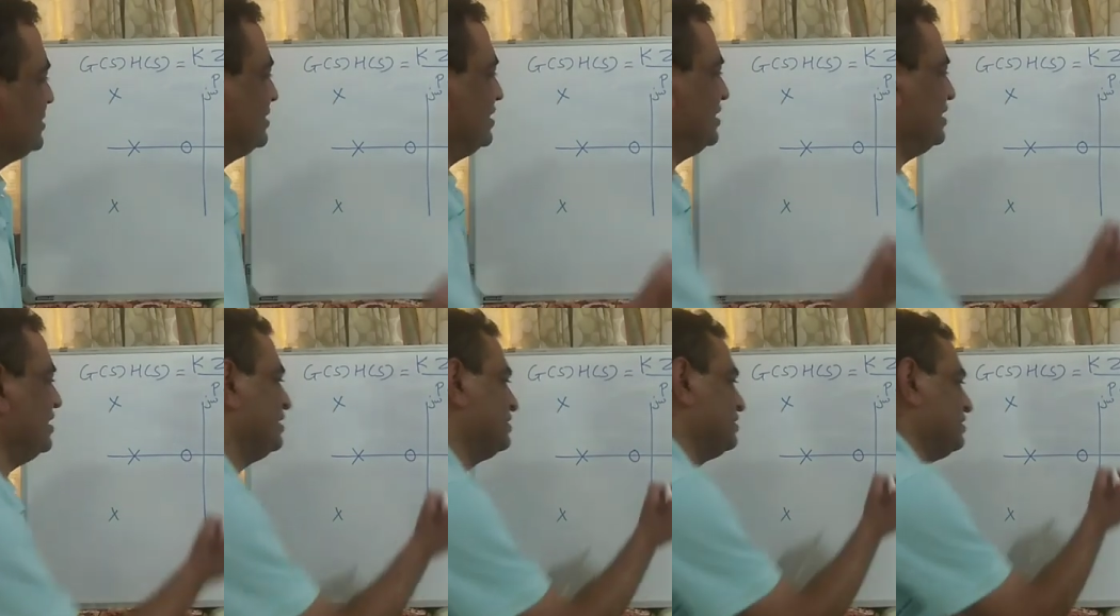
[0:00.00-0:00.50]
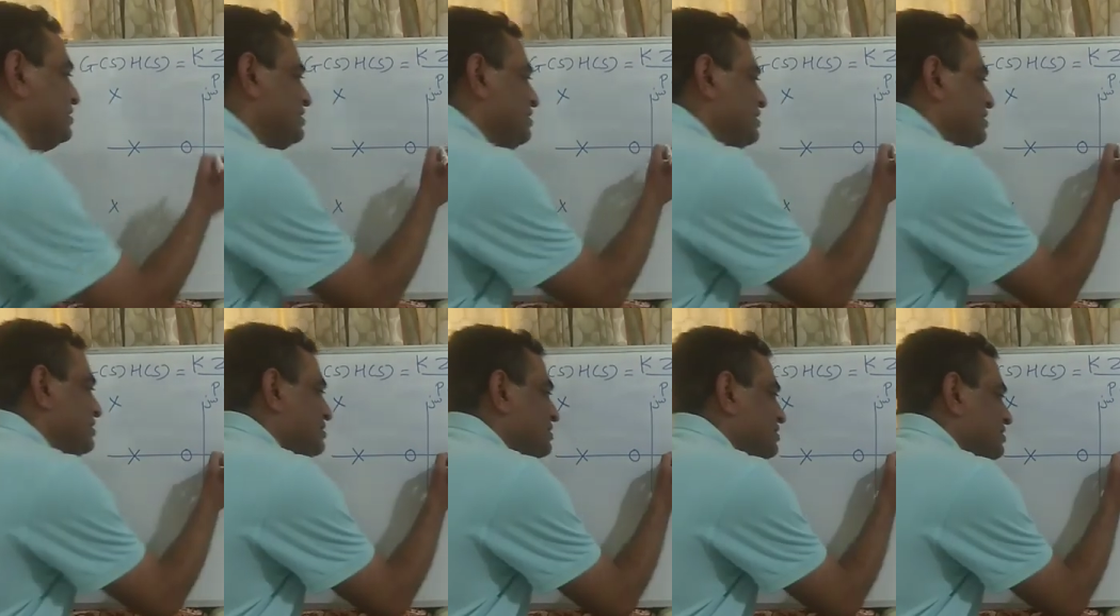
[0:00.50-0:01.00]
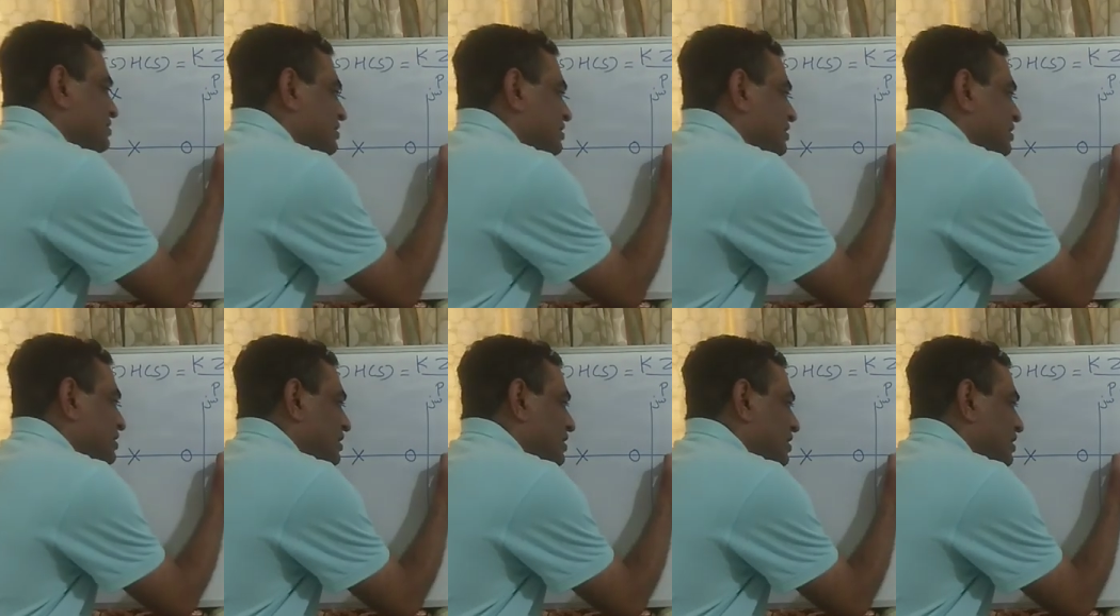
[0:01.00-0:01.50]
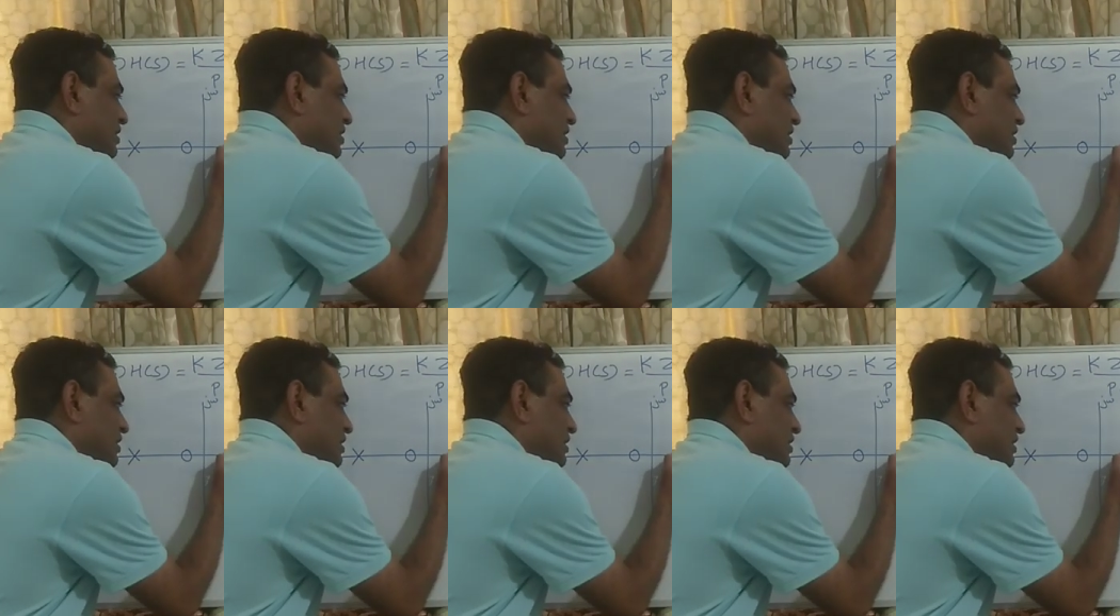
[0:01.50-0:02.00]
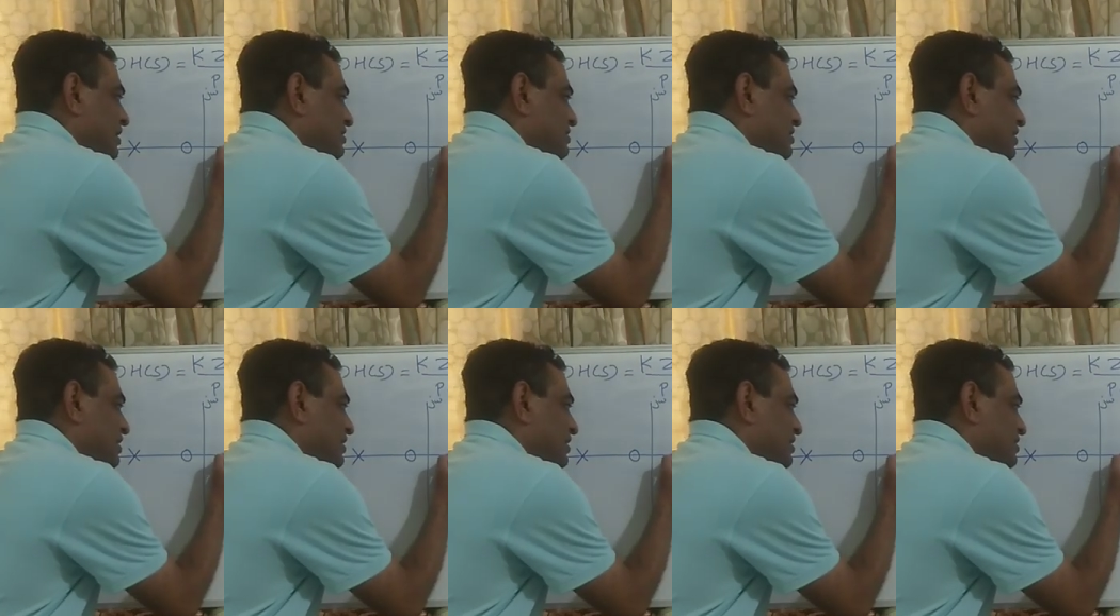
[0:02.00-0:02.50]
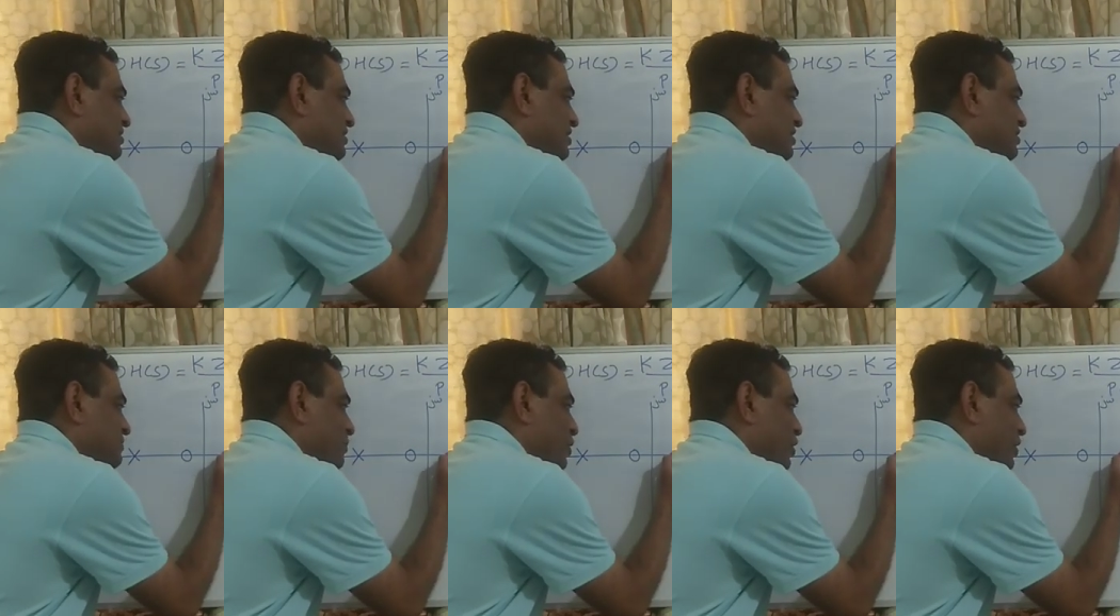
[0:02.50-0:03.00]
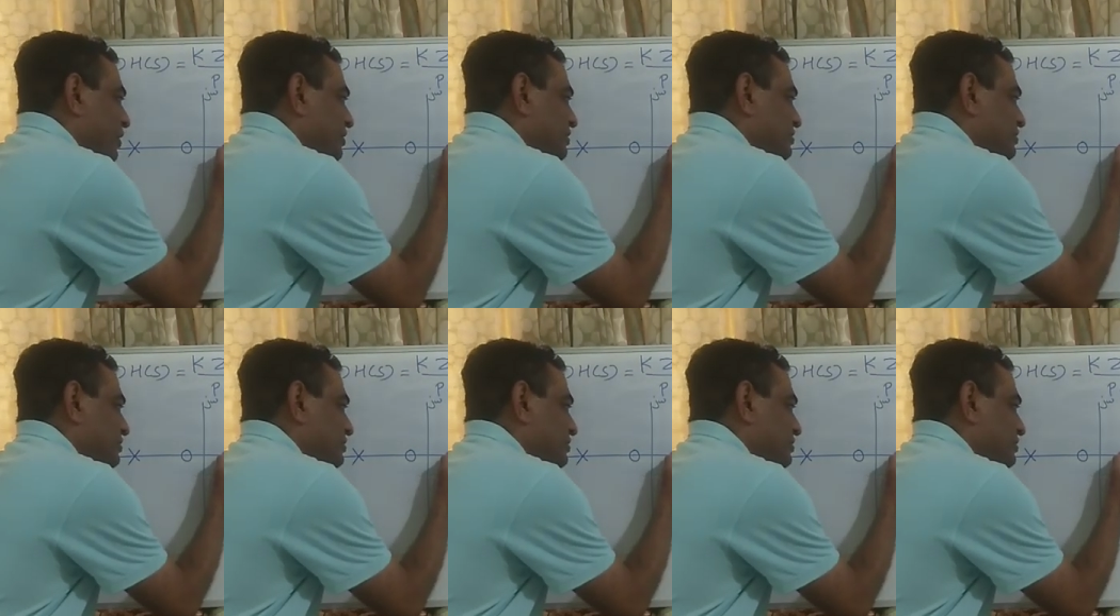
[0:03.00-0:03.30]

say this is, let's say it is this point.